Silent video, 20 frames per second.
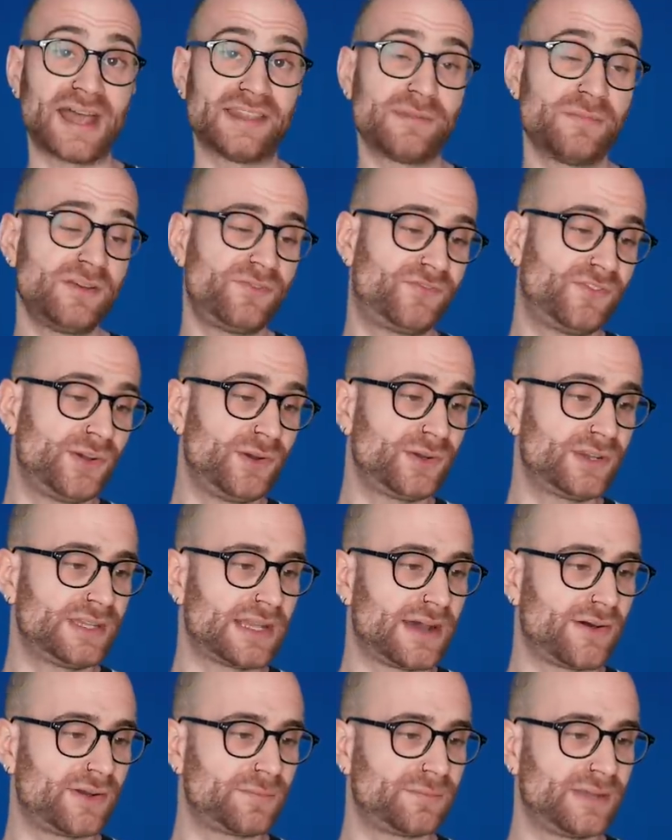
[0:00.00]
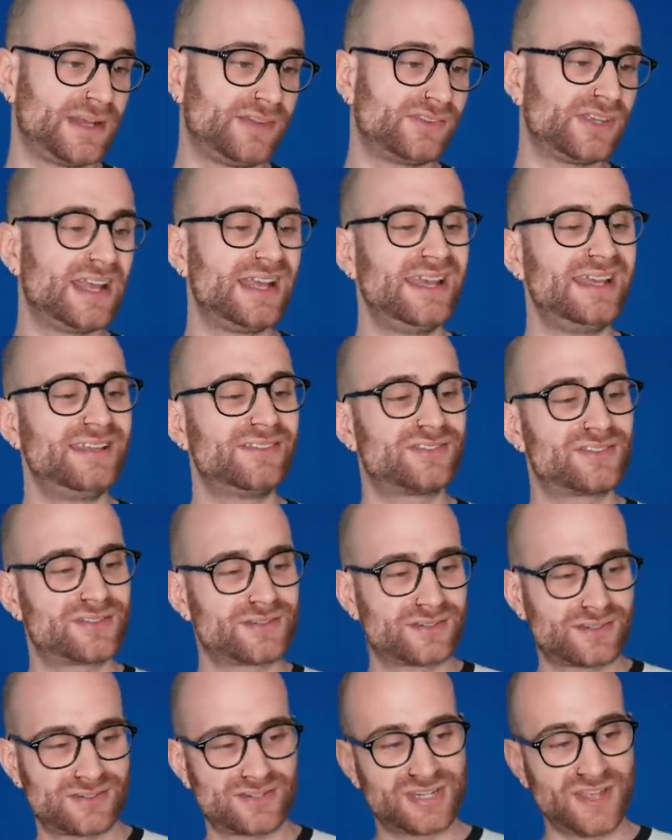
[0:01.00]
And the midfielder now admits it is
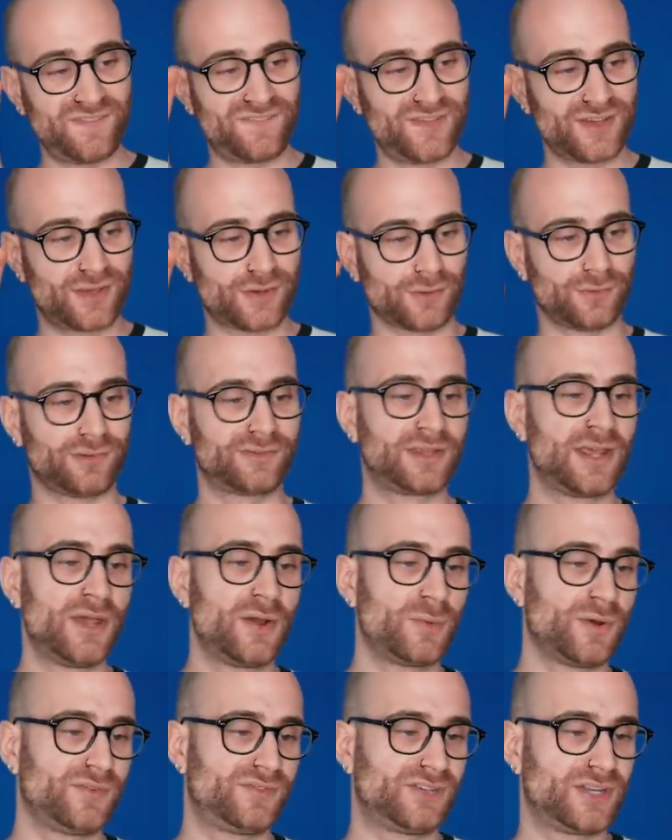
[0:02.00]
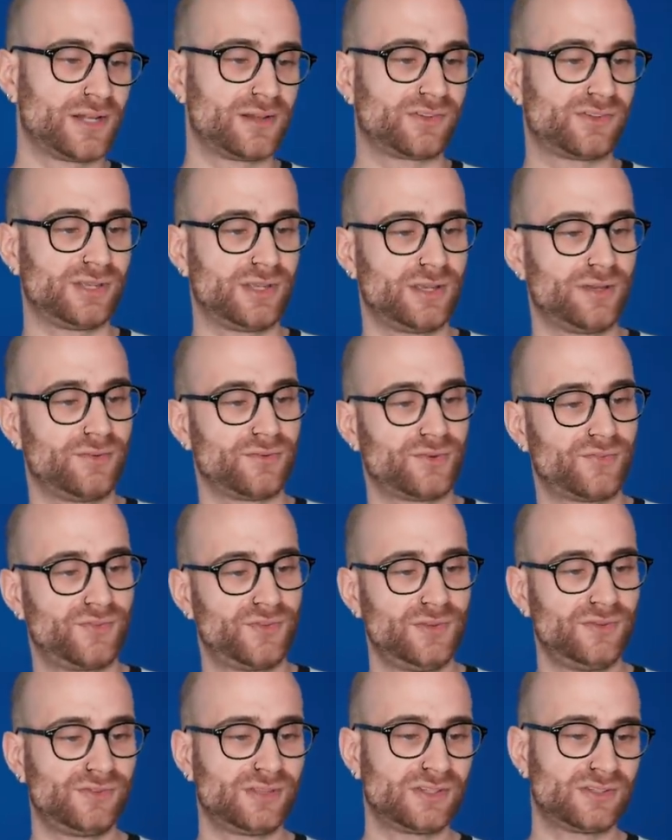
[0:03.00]
difficult with Chelsea
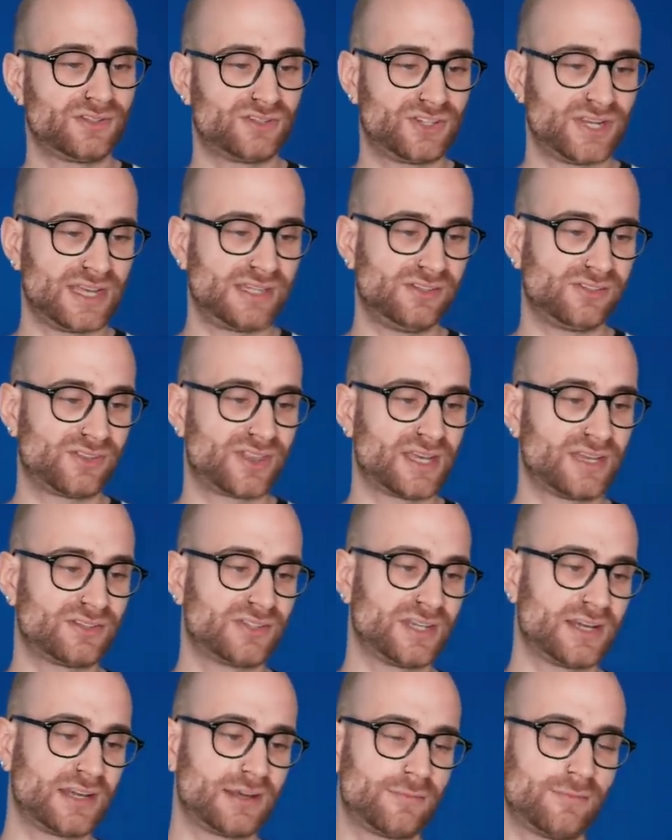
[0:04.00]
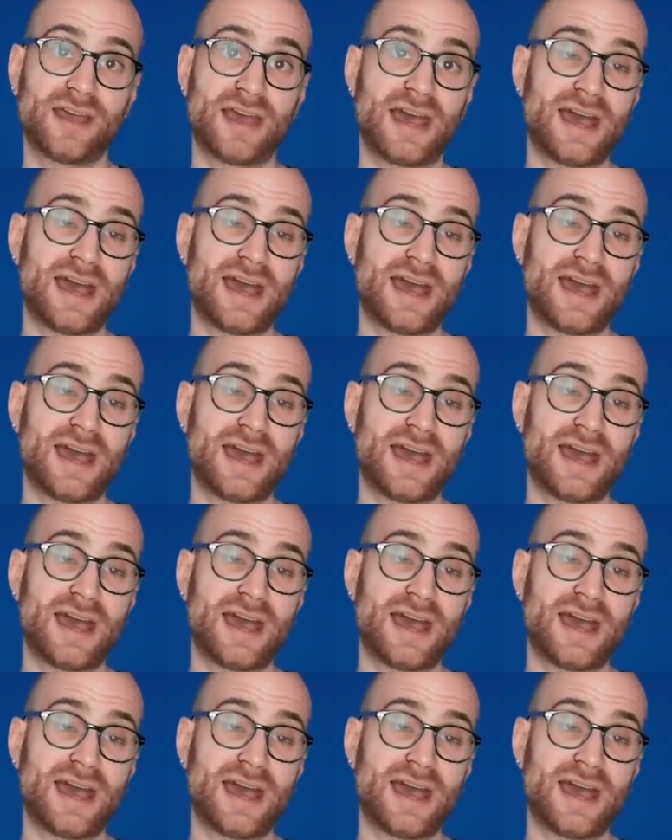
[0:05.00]
refusing to change their term.